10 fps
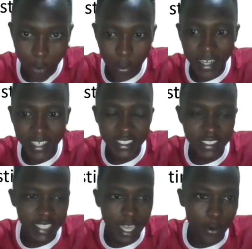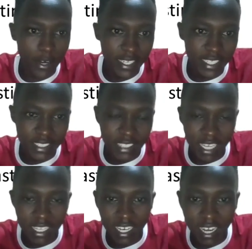next
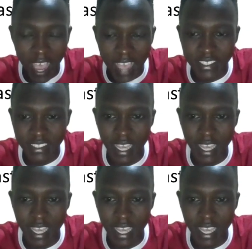and the last.